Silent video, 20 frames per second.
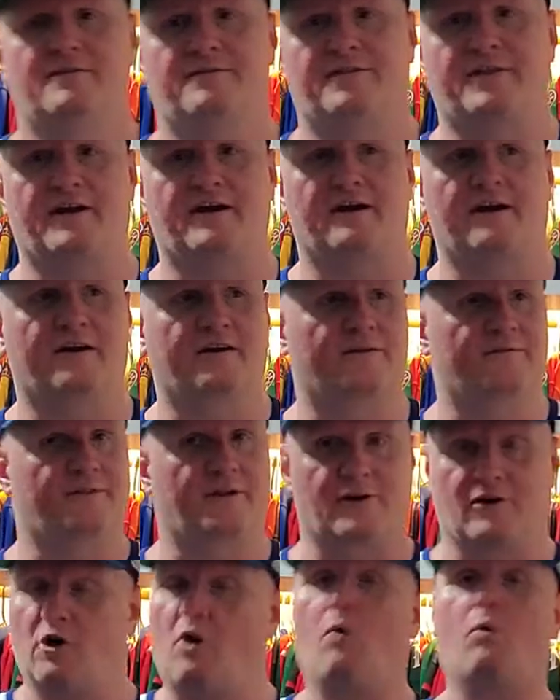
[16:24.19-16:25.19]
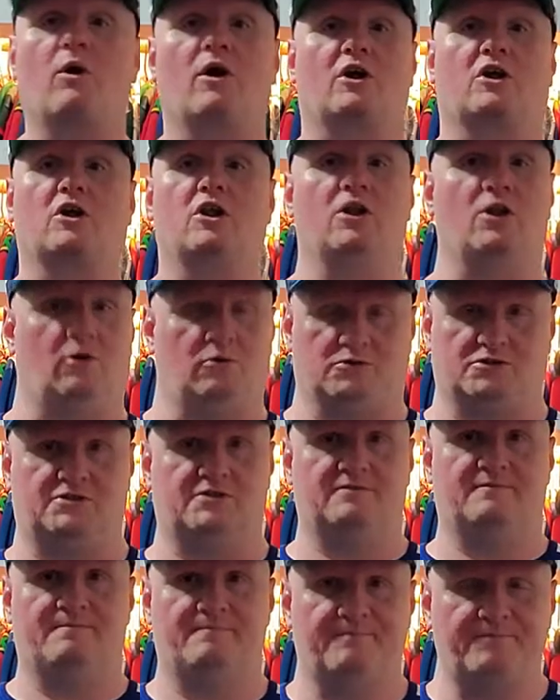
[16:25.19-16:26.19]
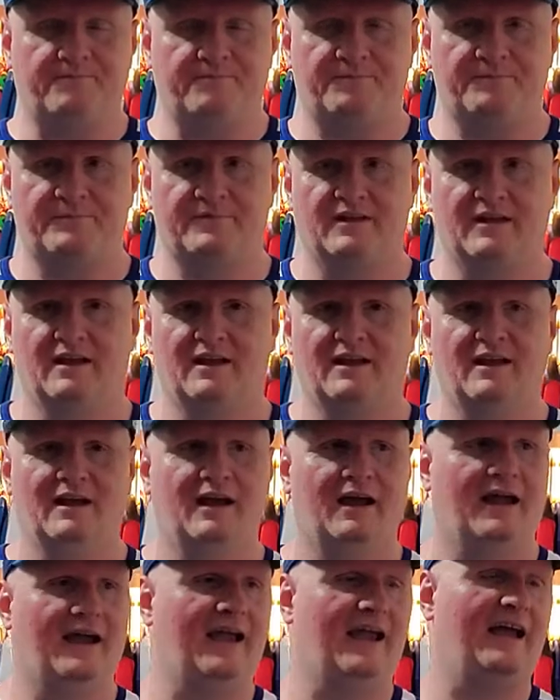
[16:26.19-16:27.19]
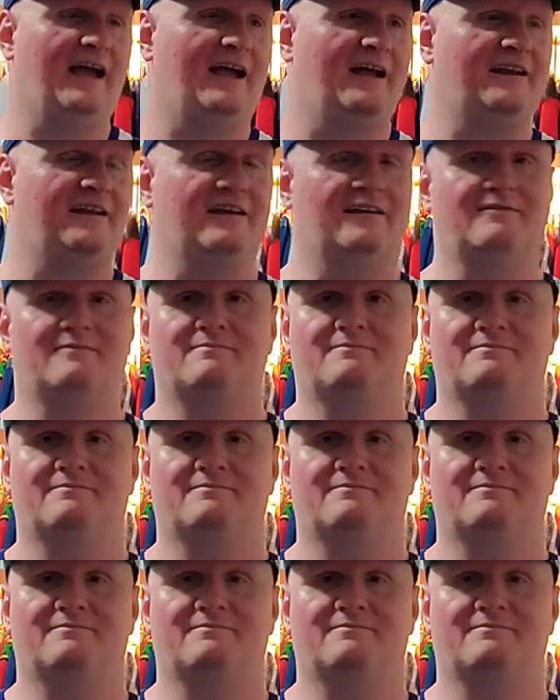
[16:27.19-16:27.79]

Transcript: They're they're nowhere close and